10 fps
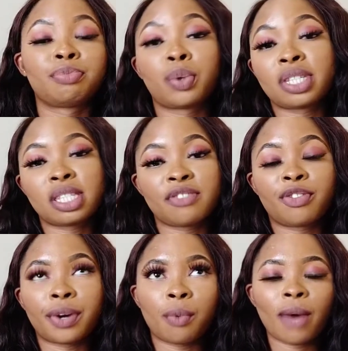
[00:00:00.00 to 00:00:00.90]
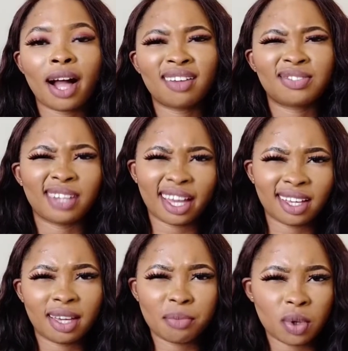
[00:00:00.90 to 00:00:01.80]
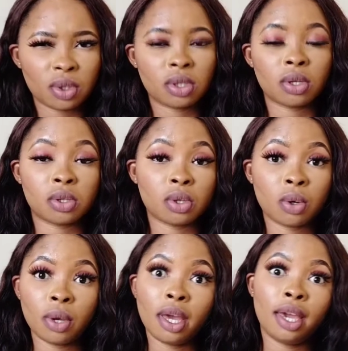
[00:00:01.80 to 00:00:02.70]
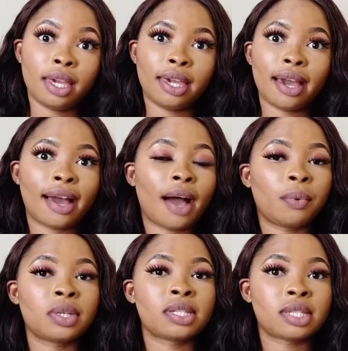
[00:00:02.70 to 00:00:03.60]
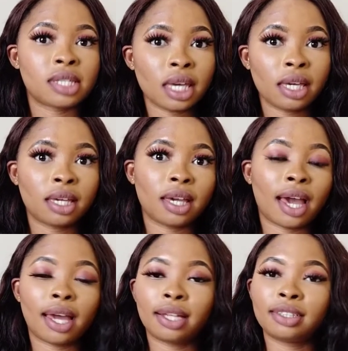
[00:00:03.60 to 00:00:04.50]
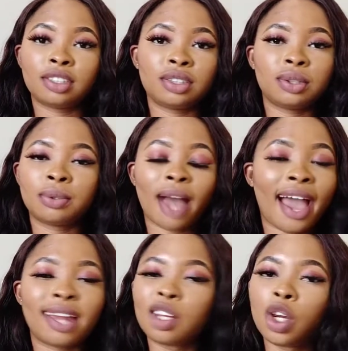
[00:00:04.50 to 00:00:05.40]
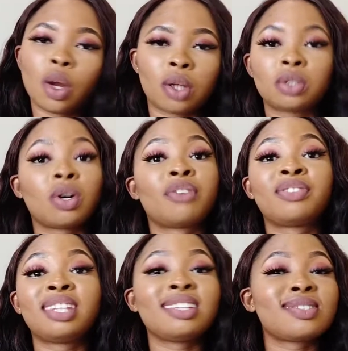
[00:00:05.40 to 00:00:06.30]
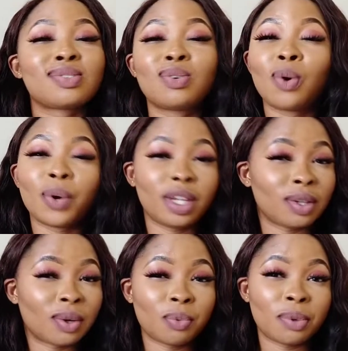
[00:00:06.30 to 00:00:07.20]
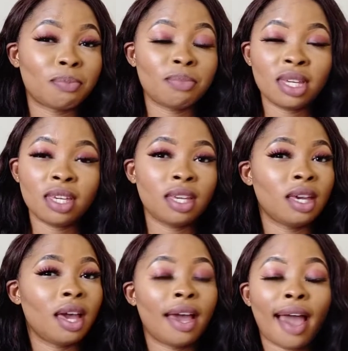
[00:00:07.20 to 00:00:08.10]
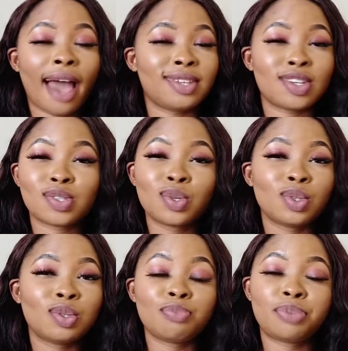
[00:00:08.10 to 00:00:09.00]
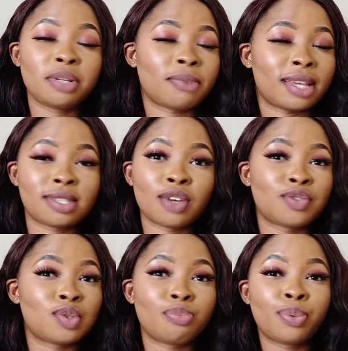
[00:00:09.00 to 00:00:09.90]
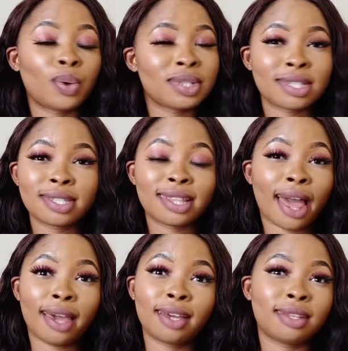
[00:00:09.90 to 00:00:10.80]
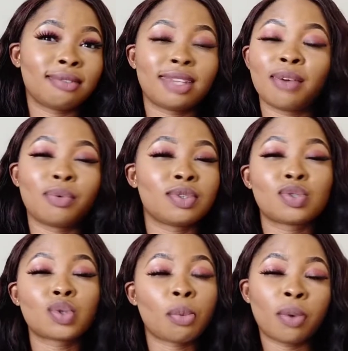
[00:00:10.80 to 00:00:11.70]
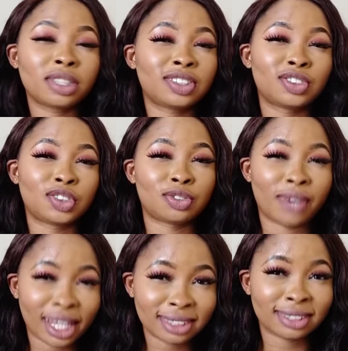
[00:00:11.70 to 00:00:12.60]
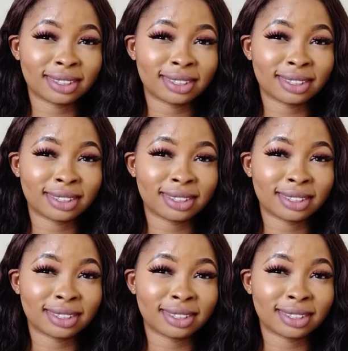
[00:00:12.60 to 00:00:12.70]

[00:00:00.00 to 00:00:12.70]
posting for a while, for like a month or so. Yeah, I was sick and I had a lot of things going on with me. I just couldn't bring myself to post. Like, there was so much stress,